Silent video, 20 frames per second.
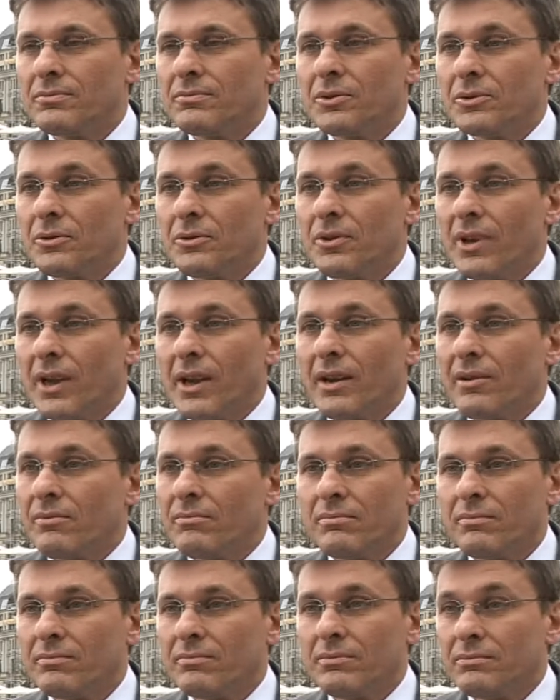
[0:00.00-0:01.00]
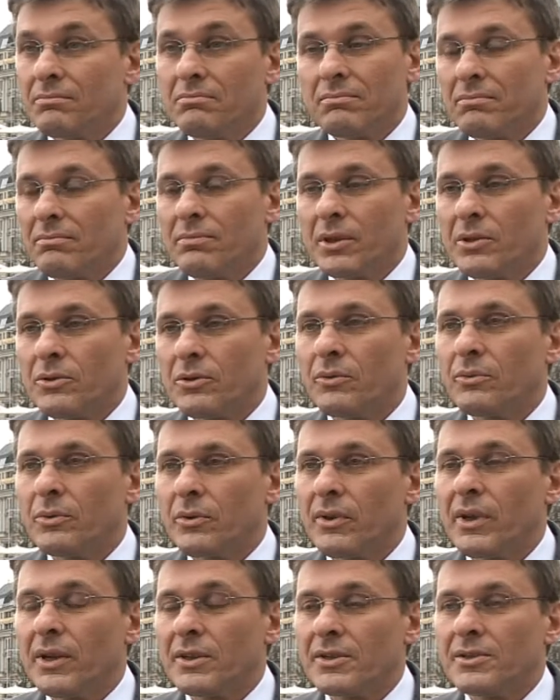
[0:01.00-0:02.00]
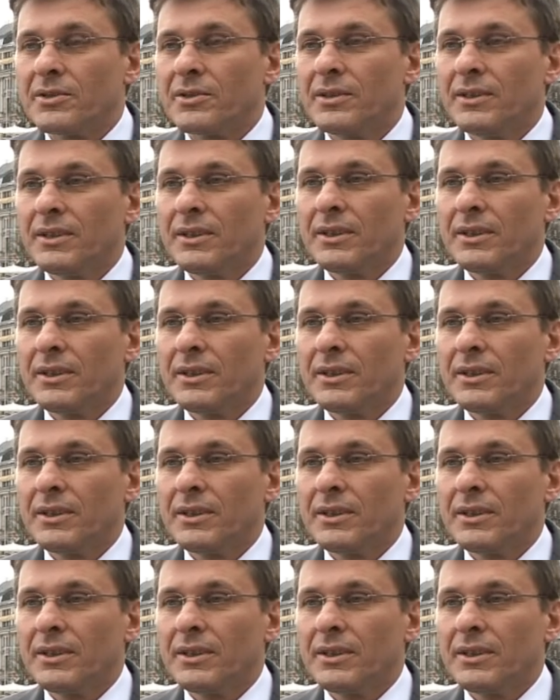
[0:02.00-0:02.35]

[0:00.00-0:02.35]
what you can, yes. but not with us.